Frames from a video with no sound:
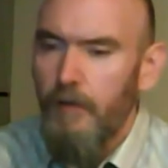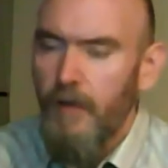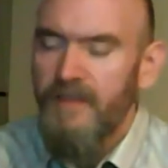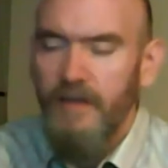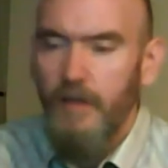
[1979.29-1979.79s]

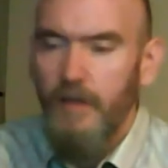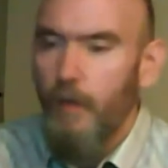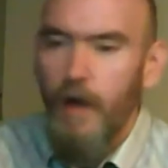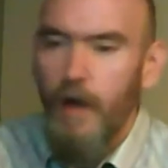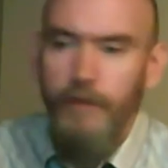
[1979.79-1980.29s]
Essentially,
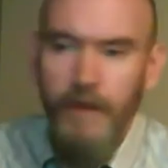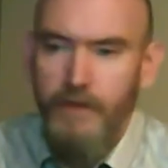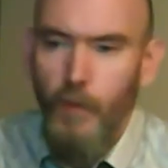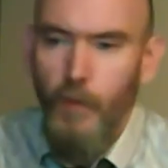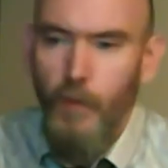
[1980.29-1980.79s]
wherever there's
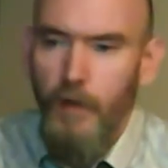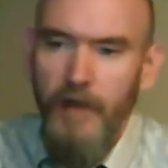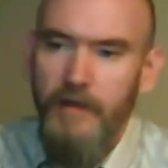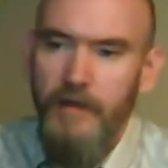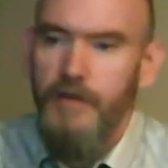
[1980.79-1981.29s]
a
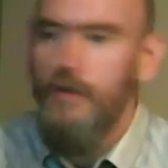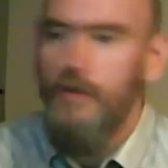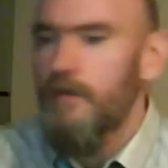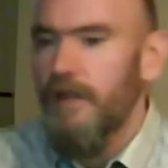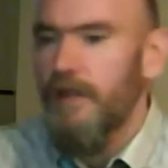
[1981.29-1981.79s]
Walmart, there's
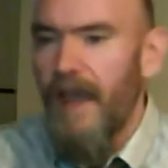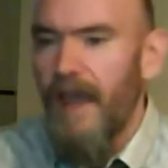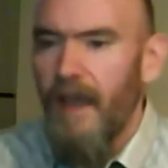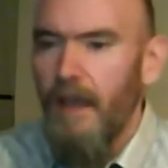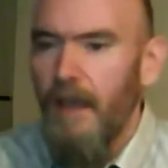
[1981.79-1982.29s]
usually
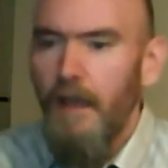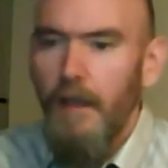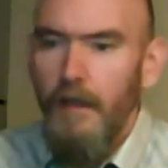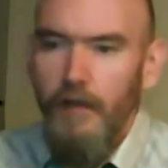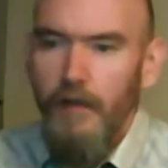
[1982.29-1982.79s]
a
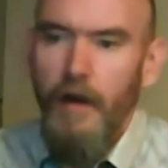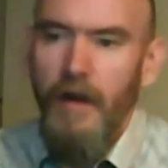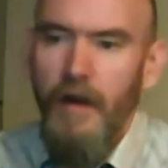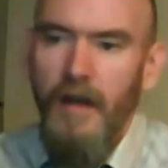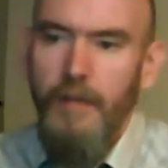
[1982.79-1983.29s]
Target, a